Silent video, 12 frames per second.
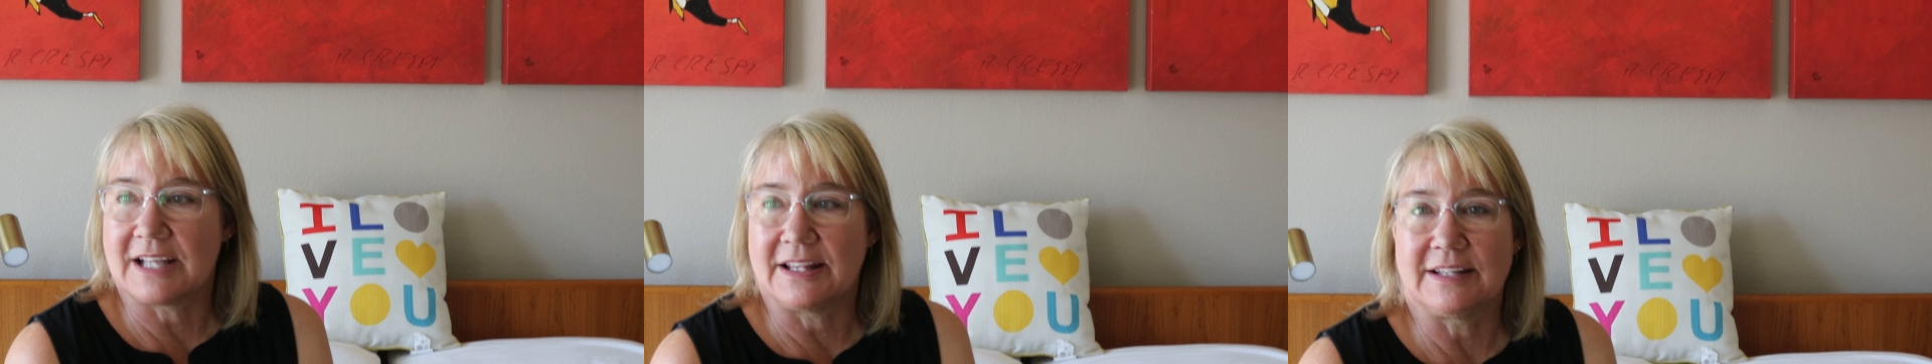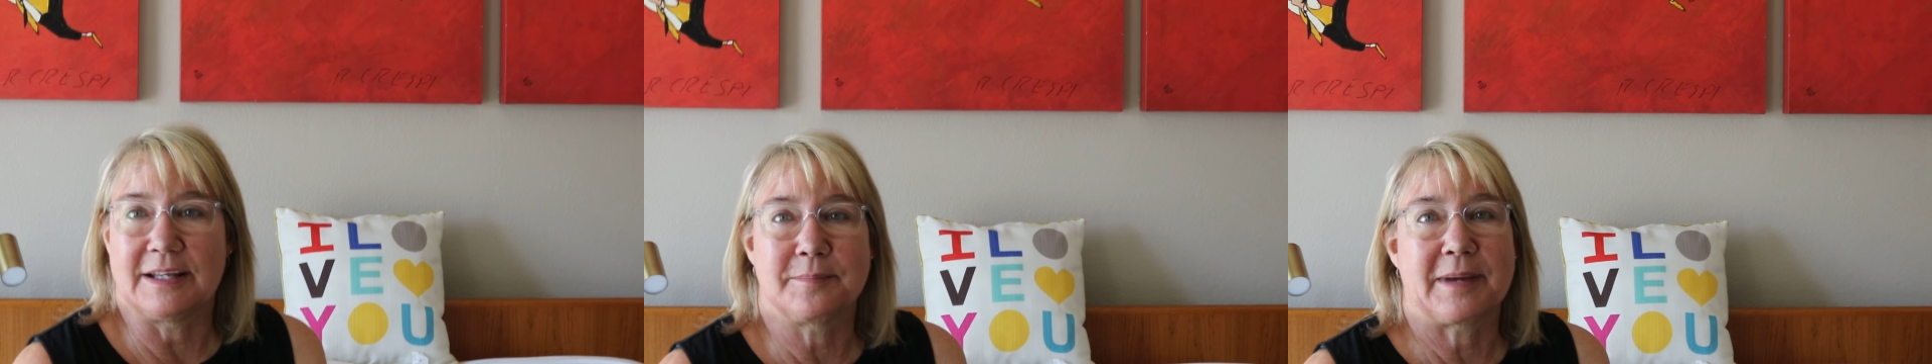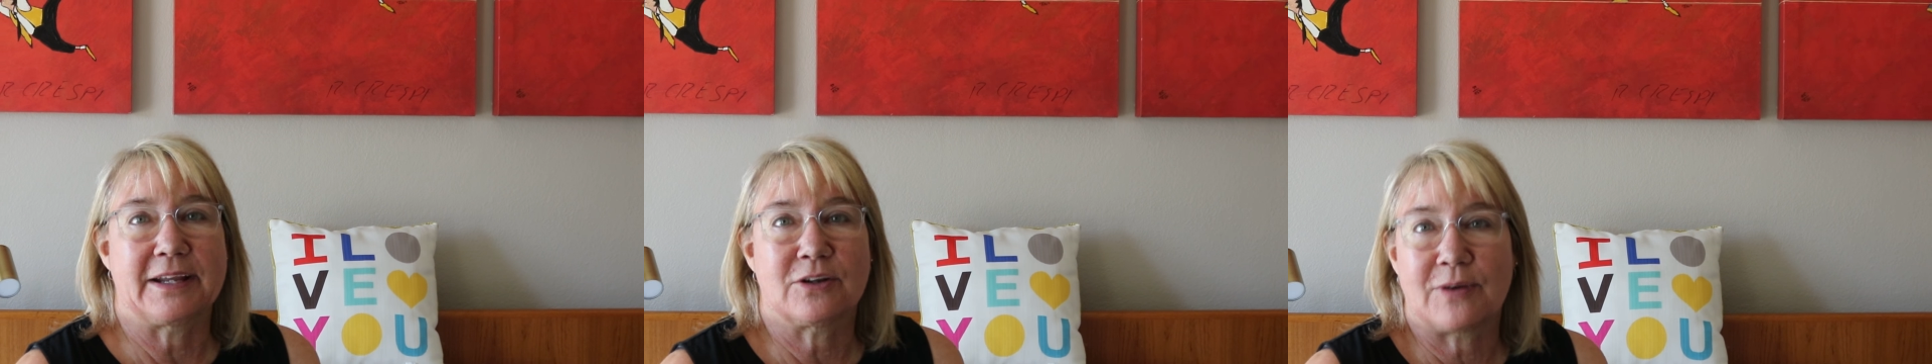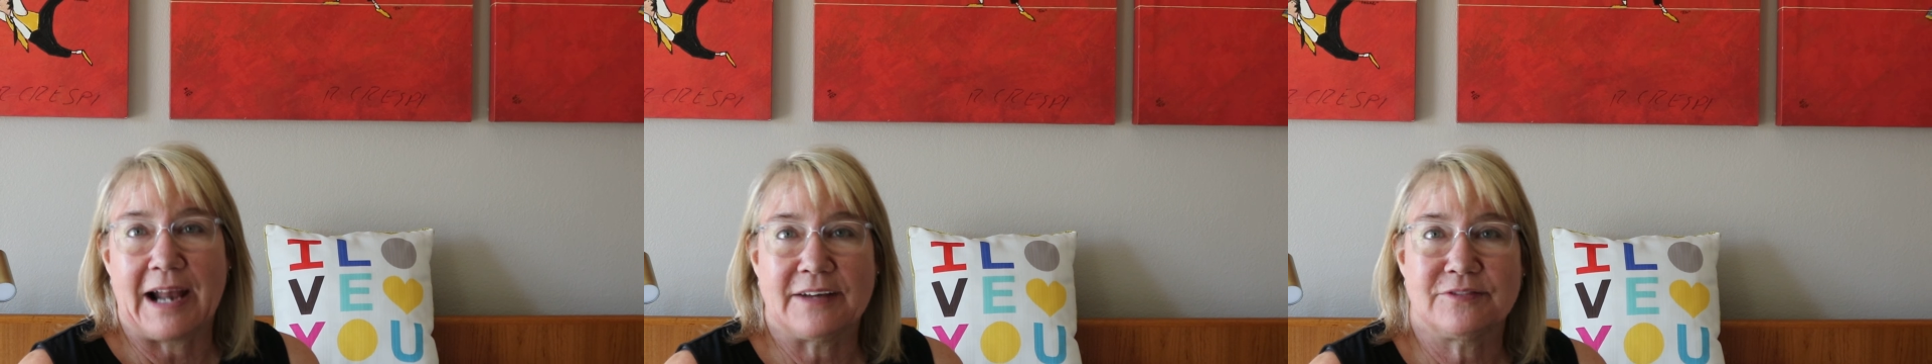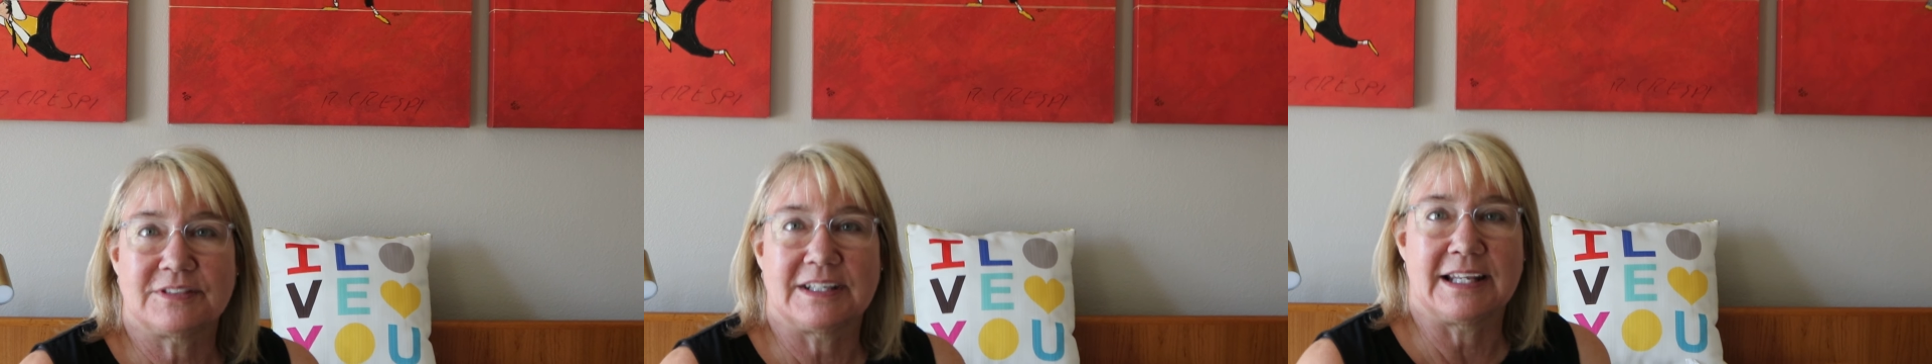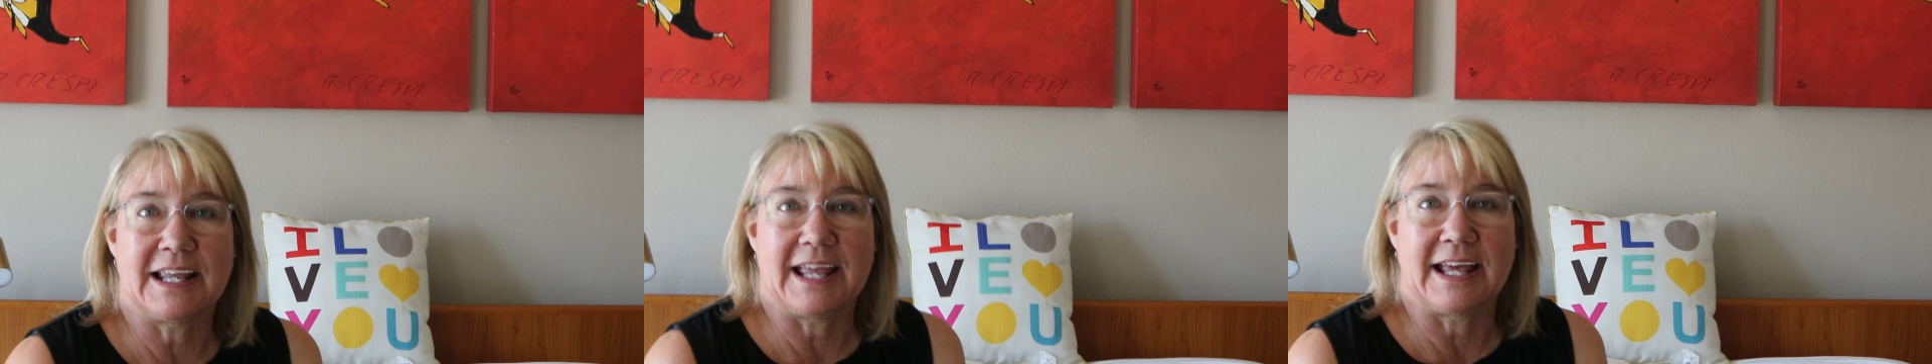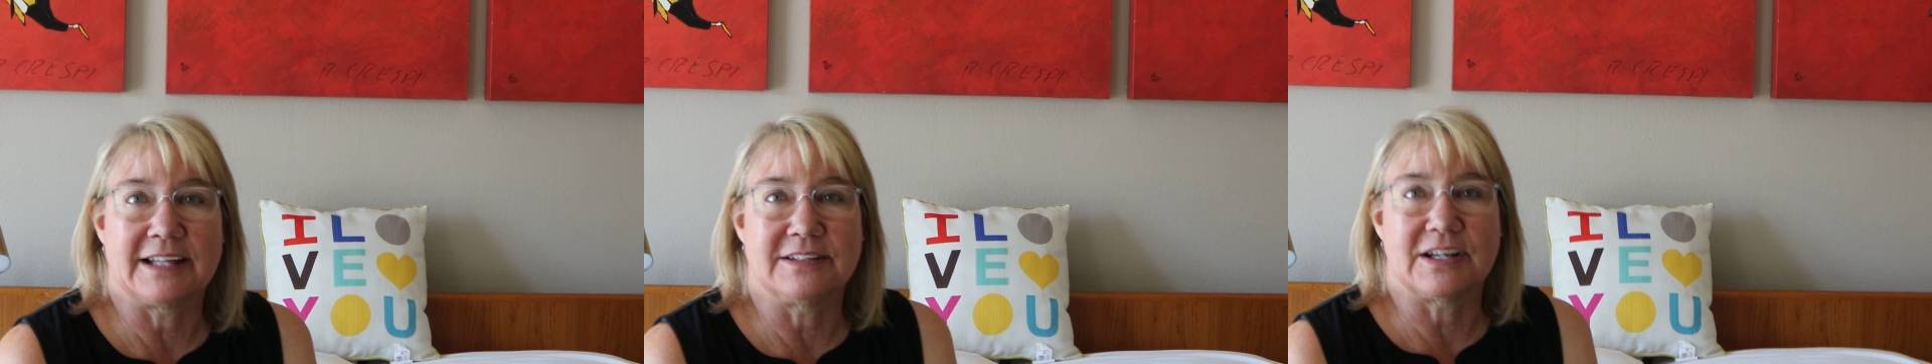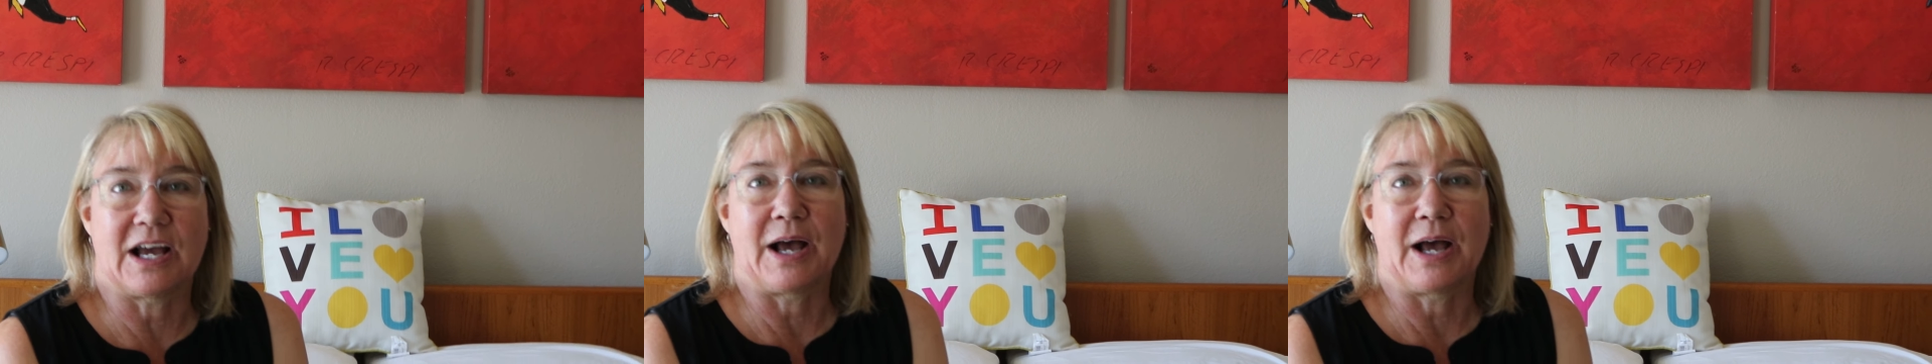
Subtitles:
and then my crafting and